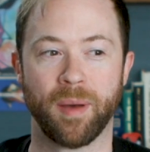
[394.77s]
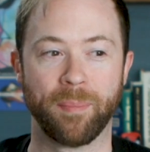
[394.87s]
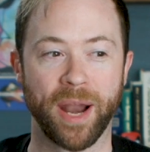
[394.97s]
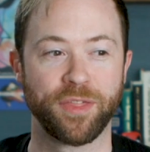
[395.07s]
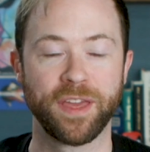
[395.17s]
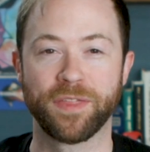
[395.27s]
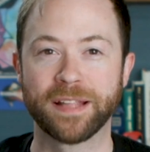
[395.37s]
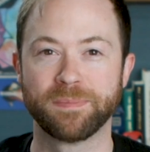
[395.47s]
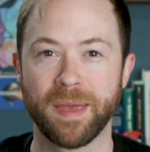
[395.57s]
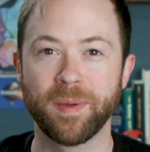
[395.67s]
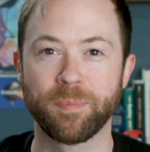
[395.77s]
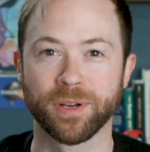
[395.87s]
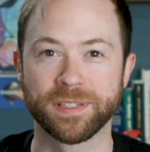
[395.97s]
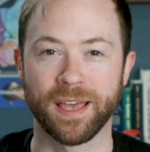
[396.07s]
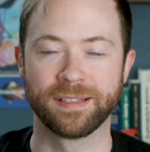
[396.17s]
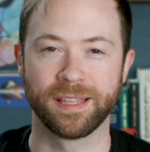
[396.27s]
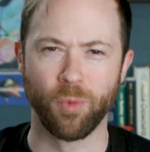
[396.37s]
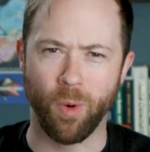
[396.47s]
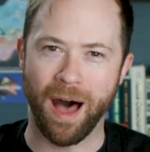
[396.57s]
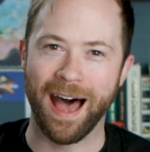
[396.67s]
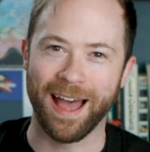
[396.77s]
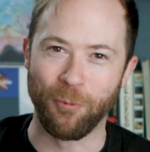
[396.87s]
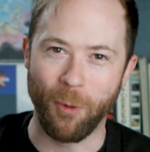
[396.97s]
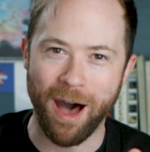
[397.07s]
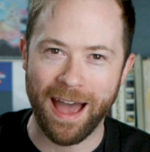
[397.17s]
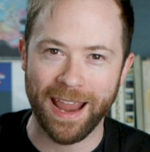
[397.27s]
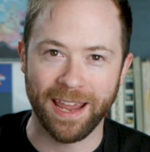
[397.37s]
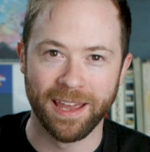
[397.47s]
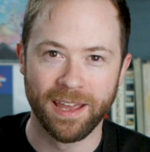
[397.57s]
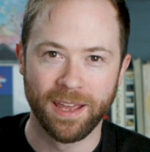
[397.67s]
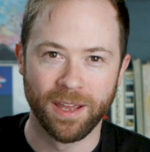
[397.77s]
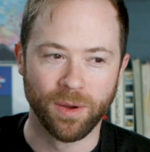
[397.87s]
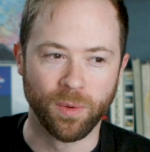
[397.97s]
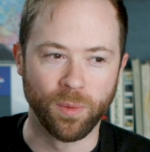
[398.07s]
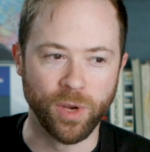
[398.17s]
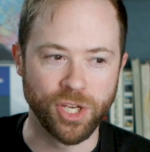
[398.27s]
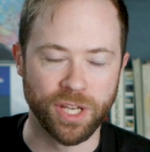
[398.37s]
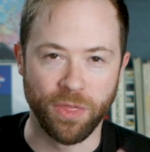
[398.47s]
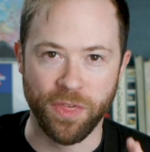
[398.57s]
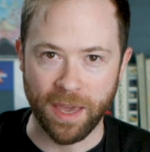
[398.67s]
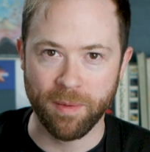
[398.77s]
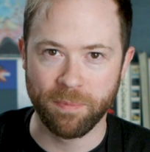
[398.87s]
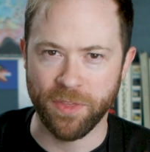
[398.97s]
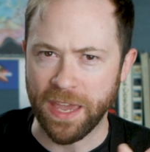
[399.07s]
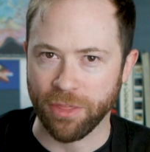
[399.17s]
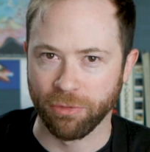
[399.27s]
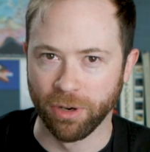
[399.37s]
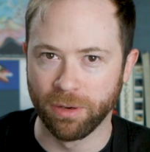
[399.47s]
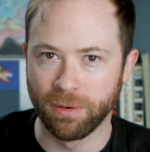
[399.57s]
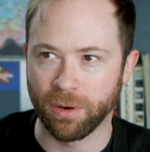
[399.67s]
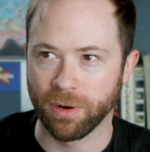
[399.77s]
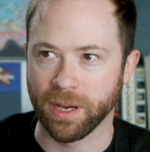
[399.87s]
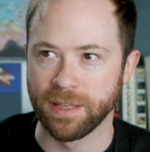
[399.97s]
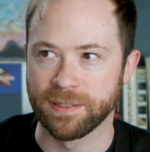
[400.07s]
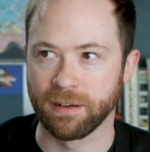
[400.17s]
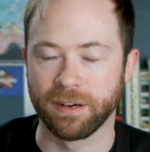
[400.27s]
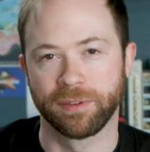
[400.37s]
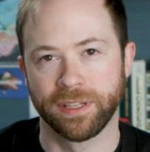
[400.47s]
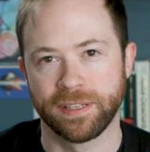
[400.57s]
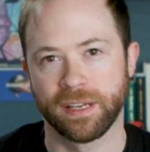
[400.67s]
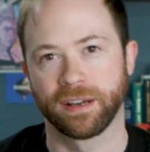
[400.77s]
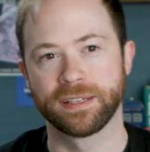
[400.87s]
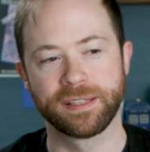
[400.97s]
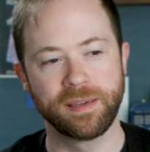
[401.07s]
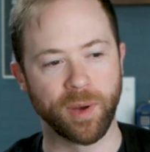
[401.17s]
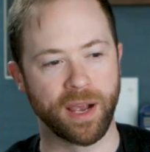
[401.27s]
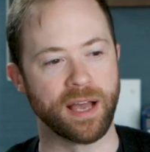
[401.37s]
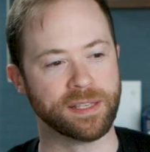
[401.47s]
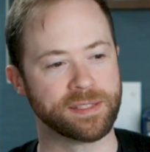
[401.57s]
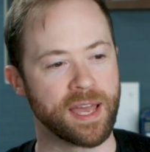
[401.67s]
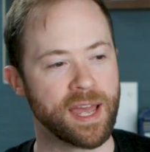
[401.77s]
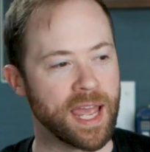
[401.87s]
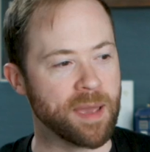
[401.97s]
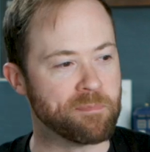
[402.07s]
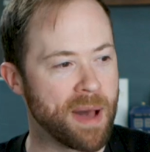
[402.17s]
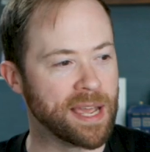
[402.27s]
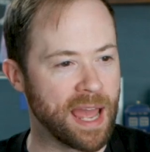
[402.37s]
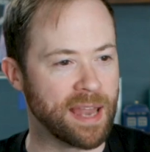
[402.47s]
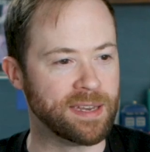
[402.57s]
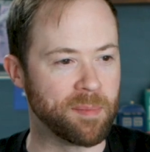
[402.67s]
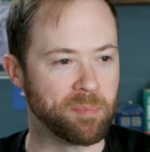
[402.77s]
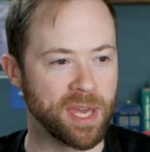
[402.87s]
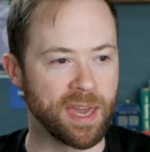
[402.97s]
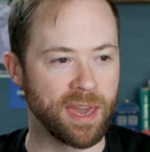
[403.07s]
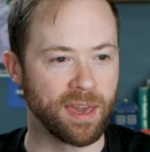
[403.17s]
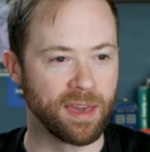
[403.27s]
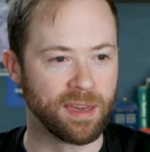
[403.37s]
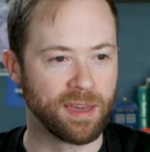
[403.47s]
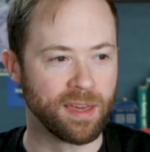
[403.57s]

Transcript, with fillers: but I think that's maybe precisely why, why we should think of, think it through or consider it really seriously because it might end up being